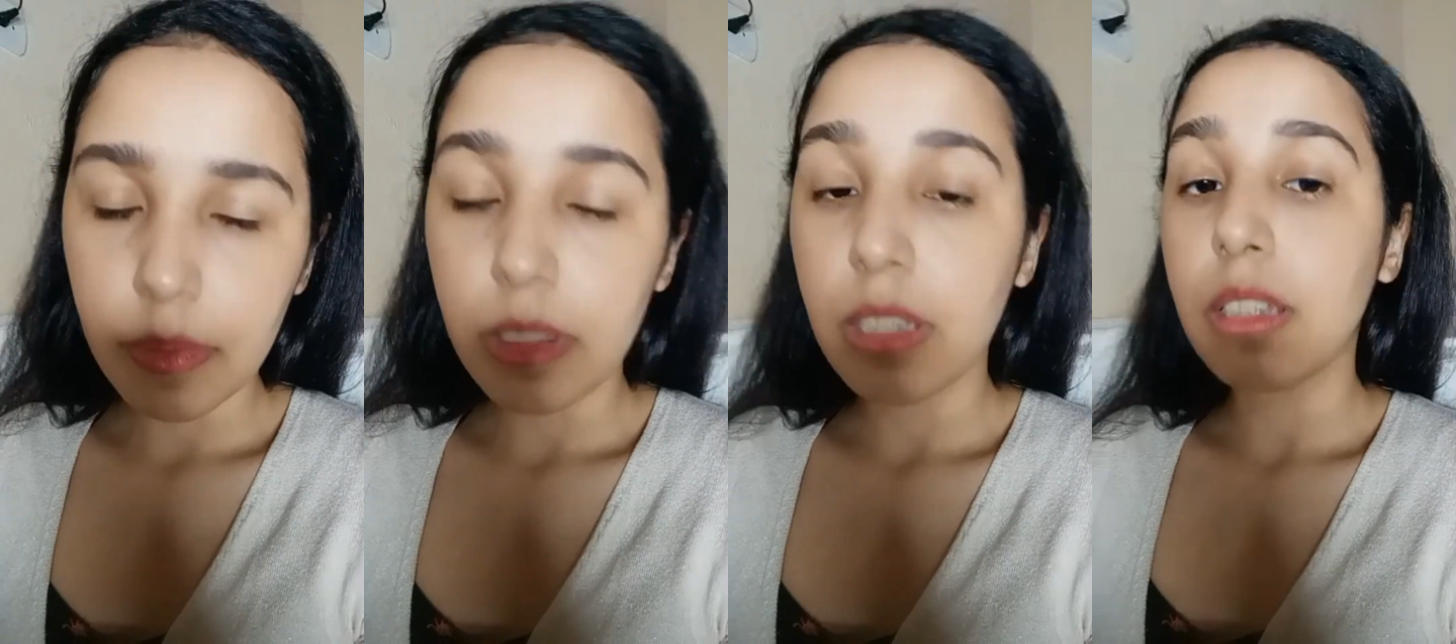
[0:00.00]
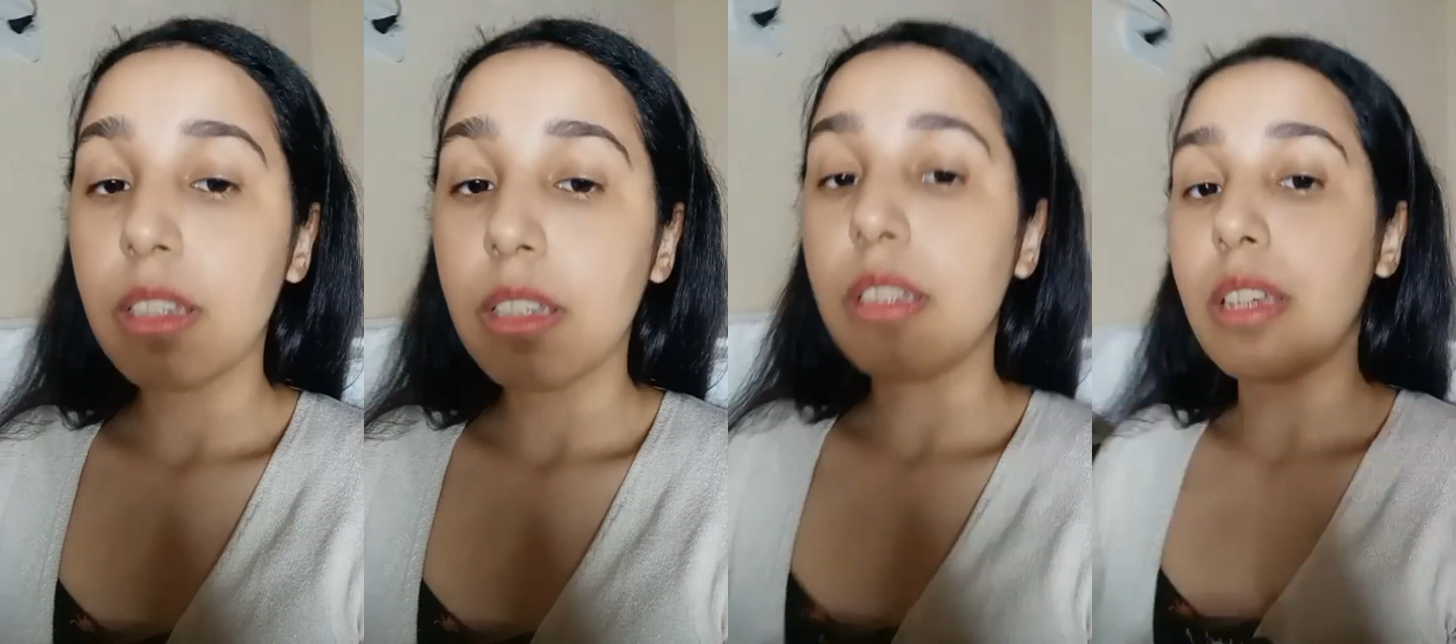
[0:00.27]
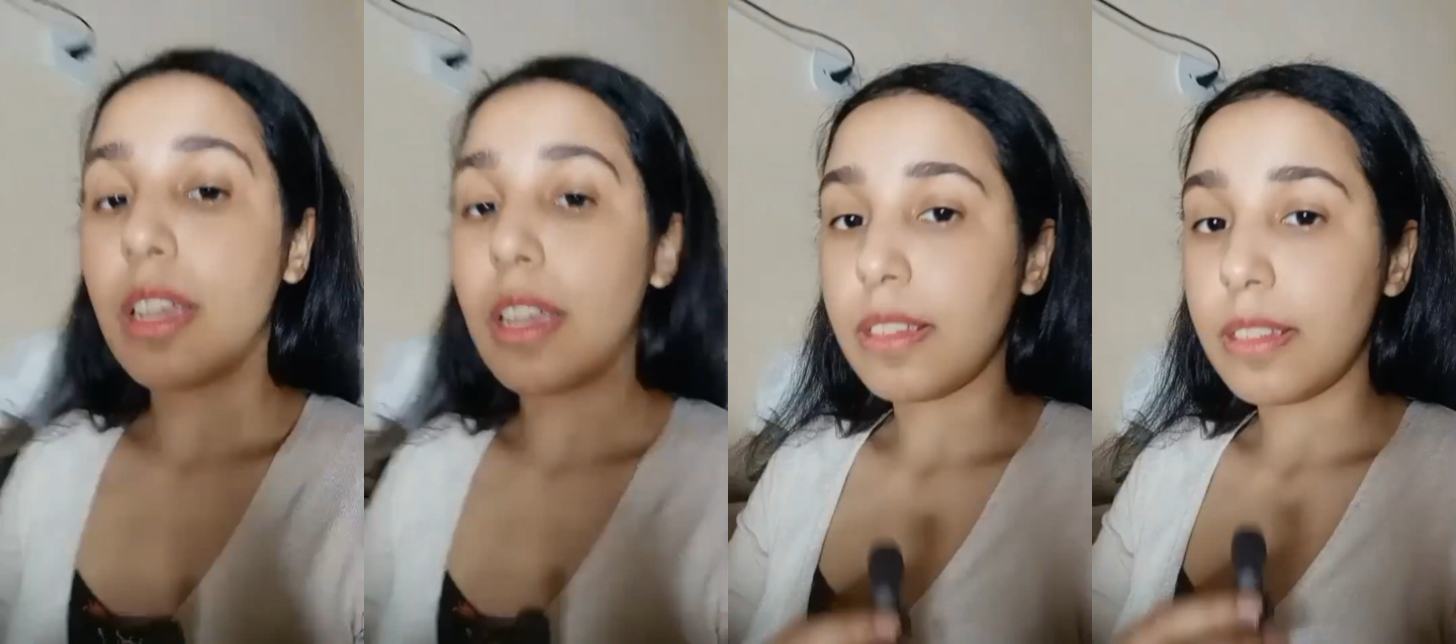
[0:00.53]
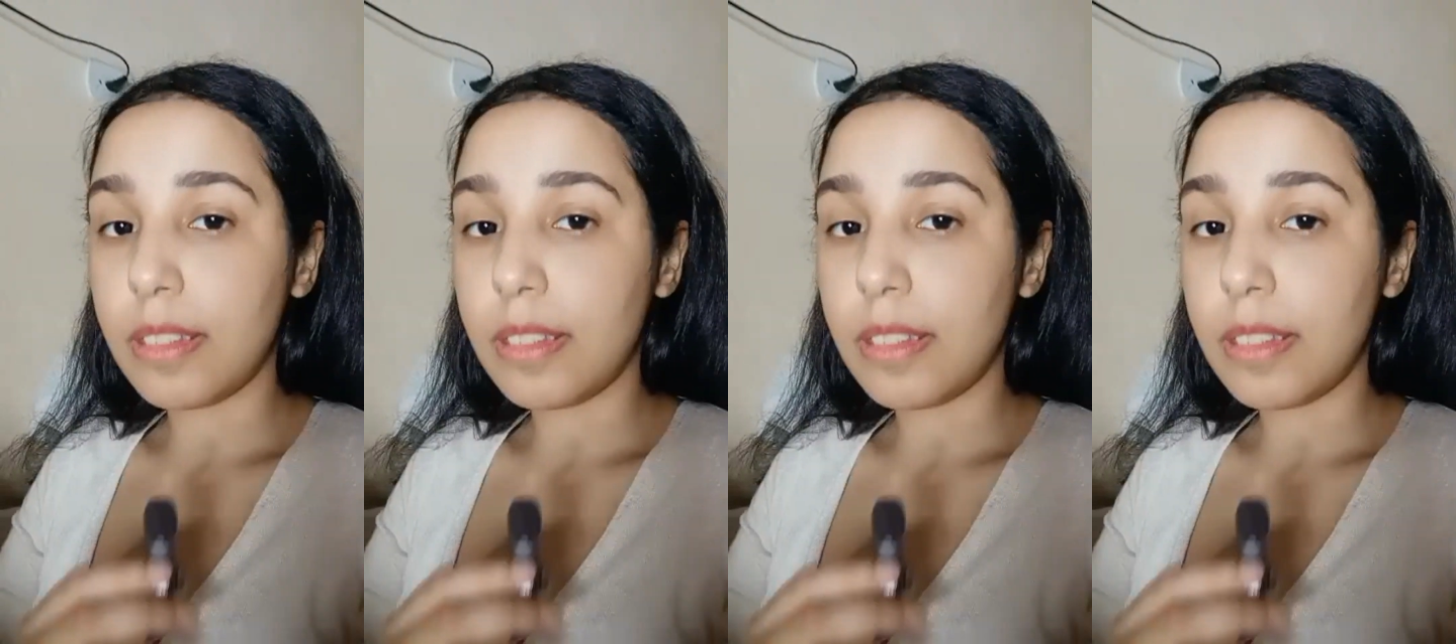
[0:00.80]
Yes.